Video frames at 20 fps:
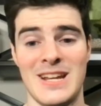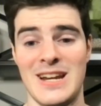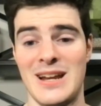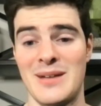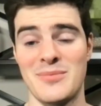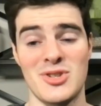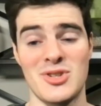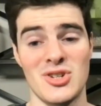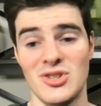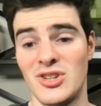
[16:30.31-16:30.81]

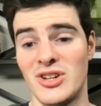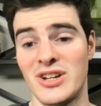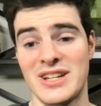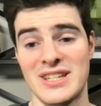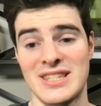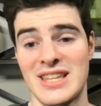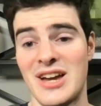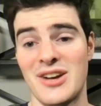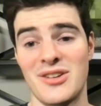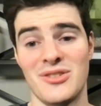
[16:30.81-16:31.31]
And I'm sure, look,
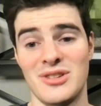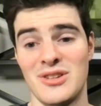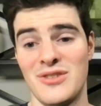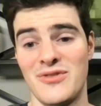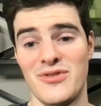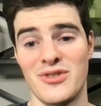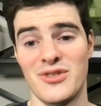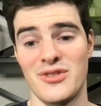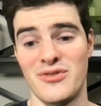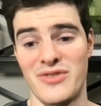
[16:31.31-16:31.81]
it's not
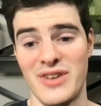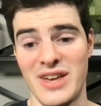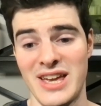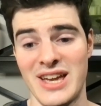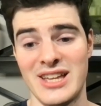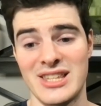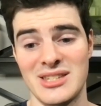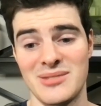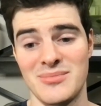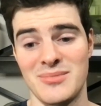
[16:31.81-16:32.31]
only for the
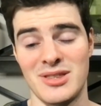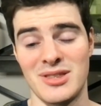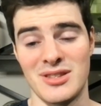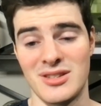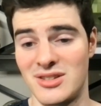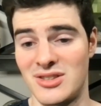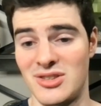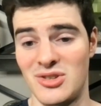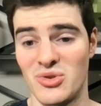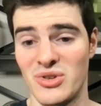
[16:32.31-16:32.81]
fans. I mean,
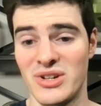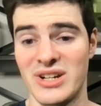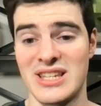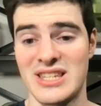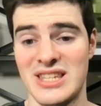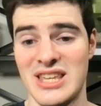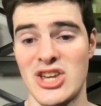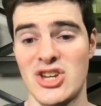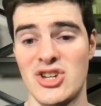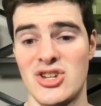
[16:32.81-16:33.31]
the, the
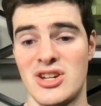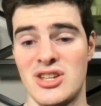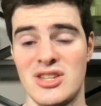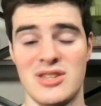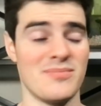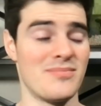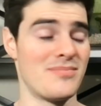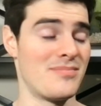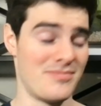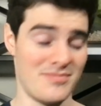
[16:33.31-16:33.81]
organization
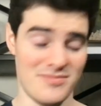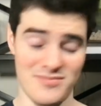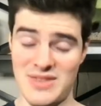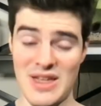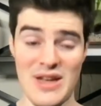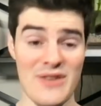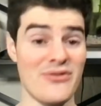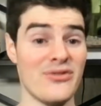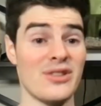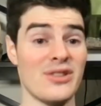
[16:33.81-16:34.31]
is
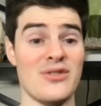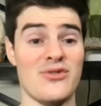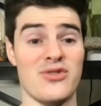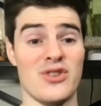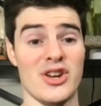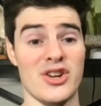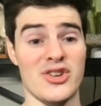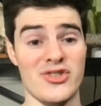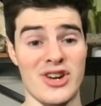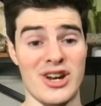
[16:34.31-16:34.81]
definitely
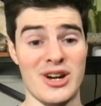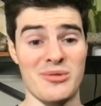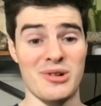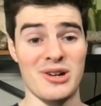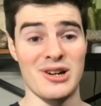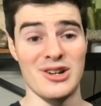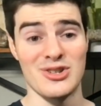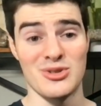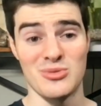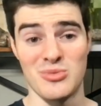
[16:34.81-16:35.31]
frustrated with
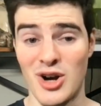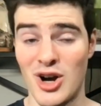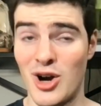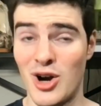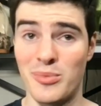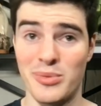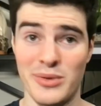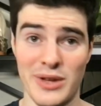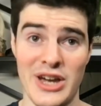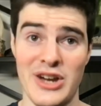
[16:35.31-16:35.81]
it as well.
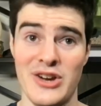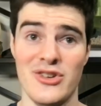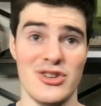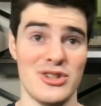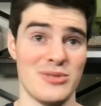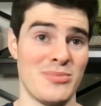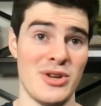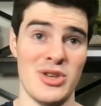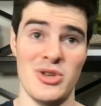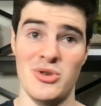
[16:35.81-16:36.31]
Players,
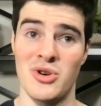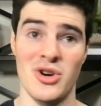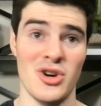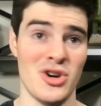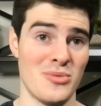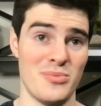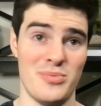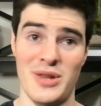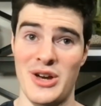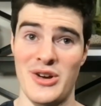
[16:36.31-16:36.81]
but you
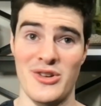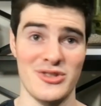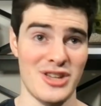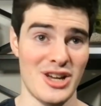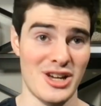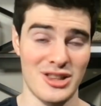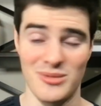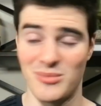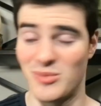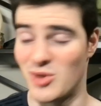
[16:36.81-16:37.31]
heard players like
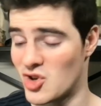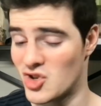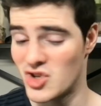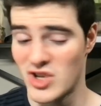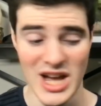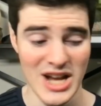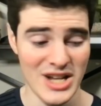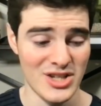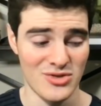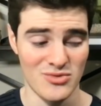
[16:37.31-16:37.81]
Lamar
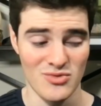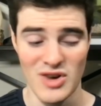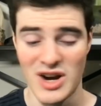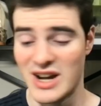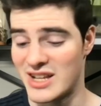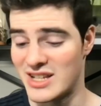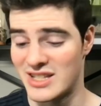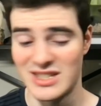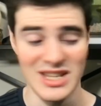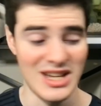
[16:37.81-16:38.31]
Jackson, Ronnie
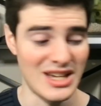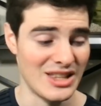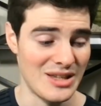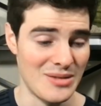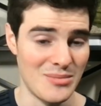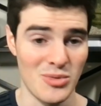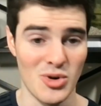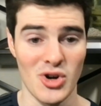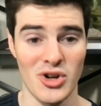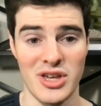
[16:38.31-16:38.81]
Stanley,
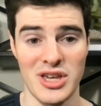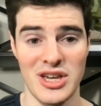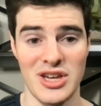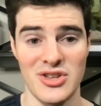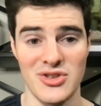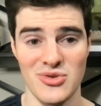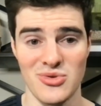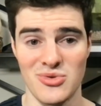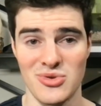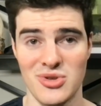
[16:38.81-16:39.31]
Mark
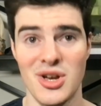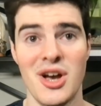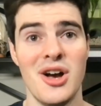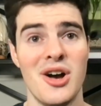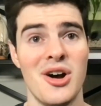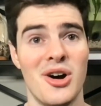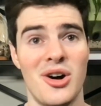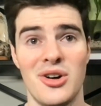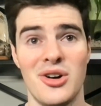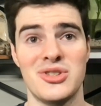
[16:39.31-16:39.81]
Andrews
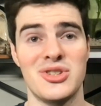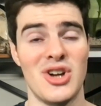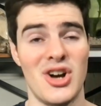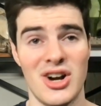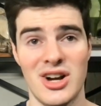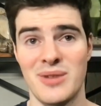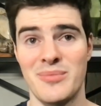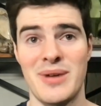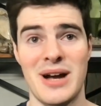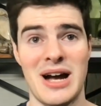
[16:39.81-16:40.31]
all talk
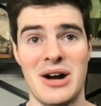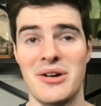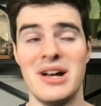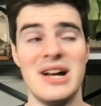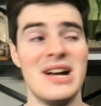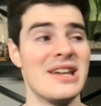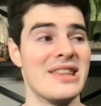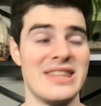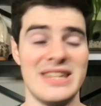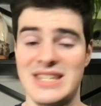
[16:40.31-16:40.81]
about
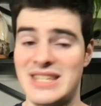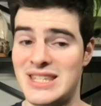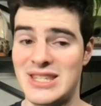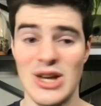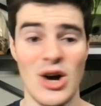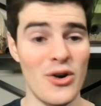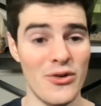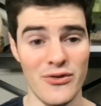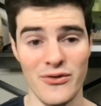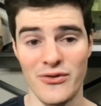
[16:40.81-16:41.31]
this
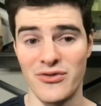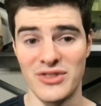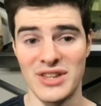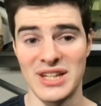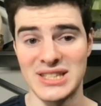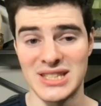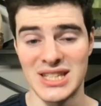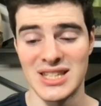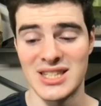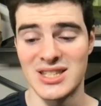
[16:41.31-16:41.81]

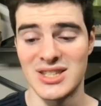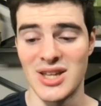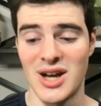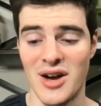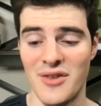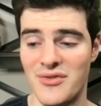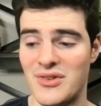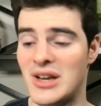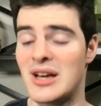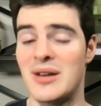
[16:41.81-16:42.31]
self-inflicted stuff,
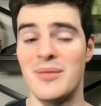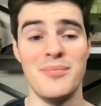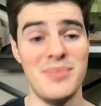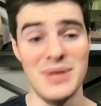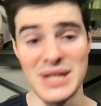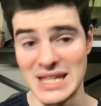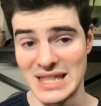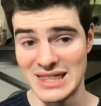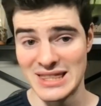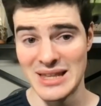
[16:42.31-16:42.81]

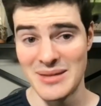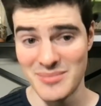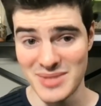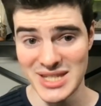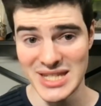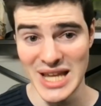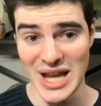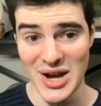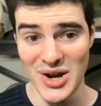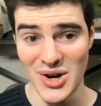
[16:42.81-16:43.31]
beating
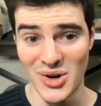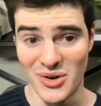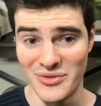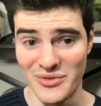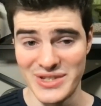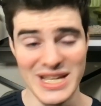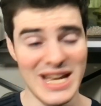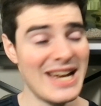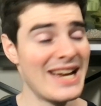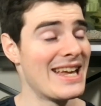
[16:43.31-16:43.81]

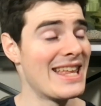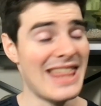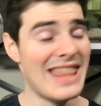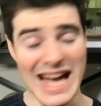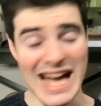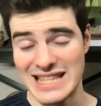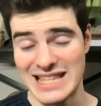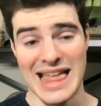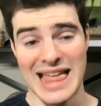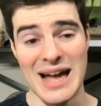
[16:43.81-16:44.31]
themselves.
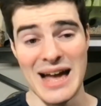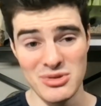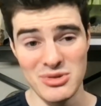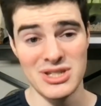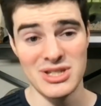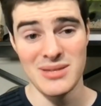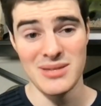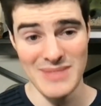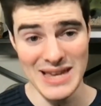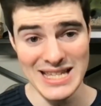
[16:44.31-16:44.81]
That's, that was
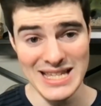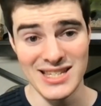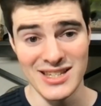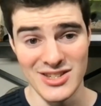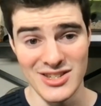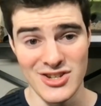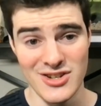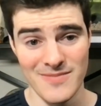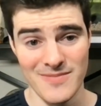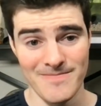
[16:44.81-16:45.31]
the
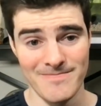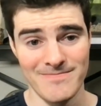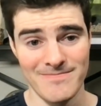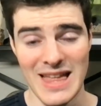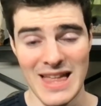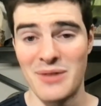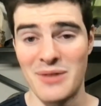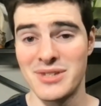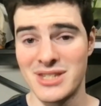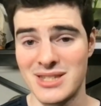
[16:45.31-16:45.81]
message.
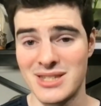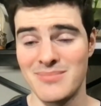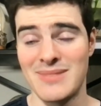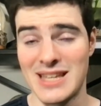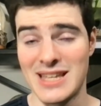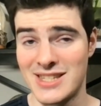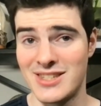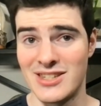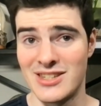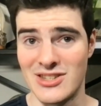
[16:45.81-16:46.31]
That was the
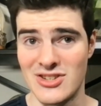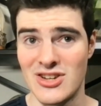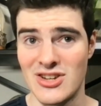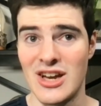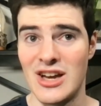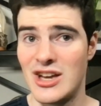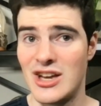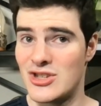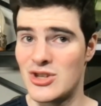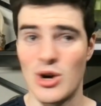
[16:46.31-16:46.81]
message.
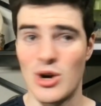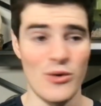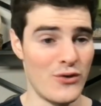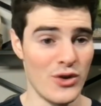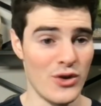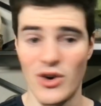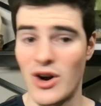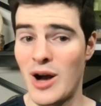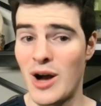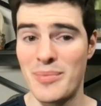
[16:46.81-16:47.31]
So if
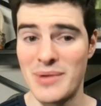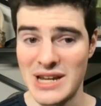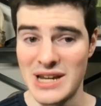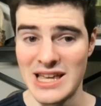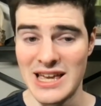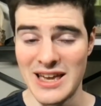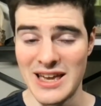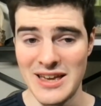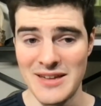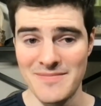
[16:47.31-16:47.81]
you're up in a
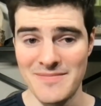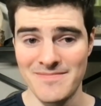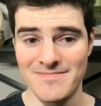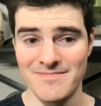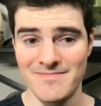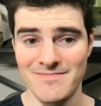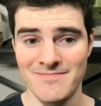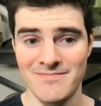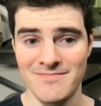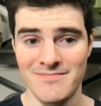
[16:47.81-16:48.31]
game,
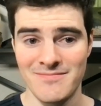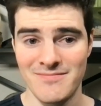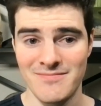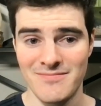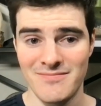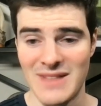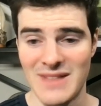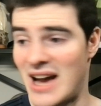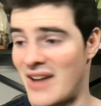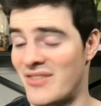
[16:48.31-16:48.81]

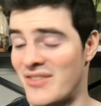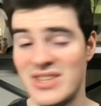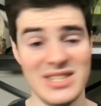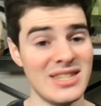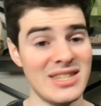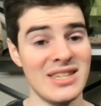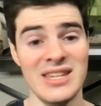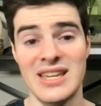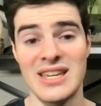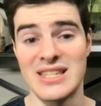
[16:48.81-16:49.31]

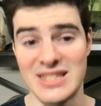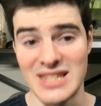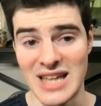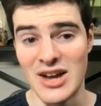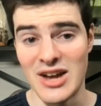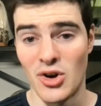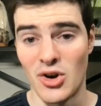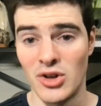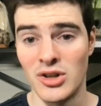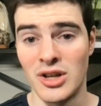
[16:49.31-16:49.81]
obviously it's not
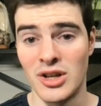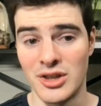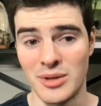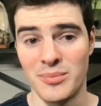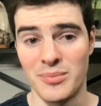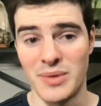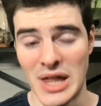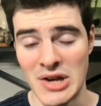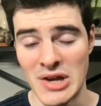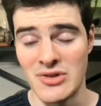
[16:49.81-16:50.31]
all on the
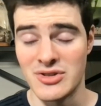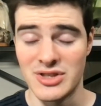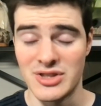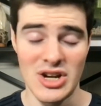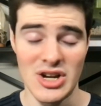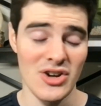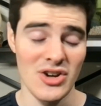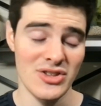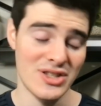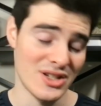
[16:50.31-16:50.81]
players
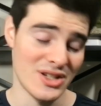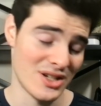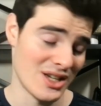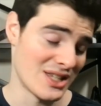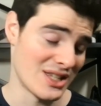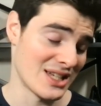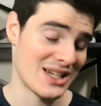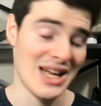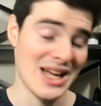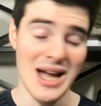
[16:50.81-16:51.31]
there. It's a, it's
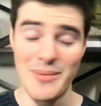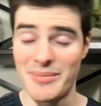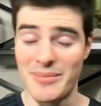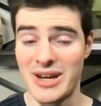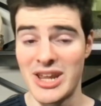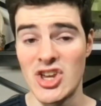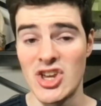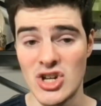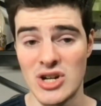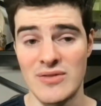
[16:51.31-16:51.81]
a
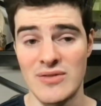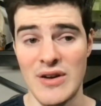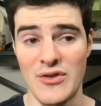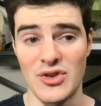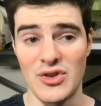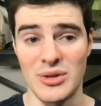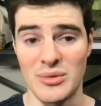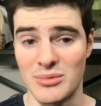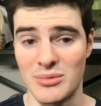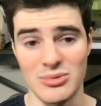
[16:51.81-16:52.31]
combination of
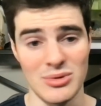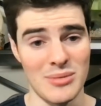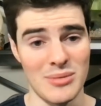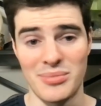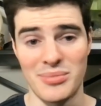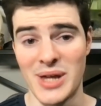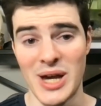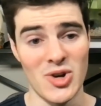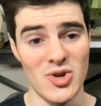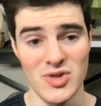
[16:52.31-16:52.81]
everything between
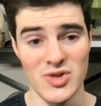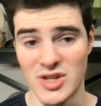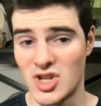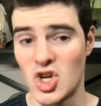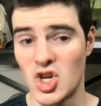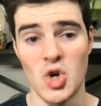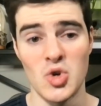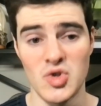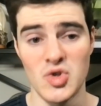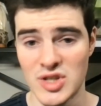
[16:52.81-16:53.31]
players and
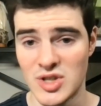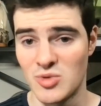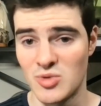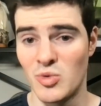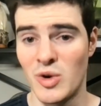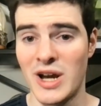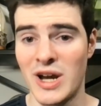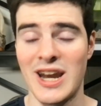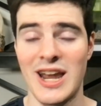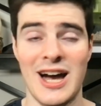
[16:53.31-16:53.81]
coaches and
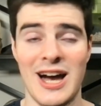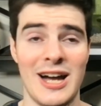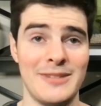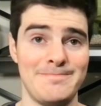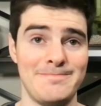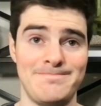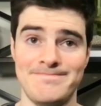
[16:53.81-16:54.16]
whatnot.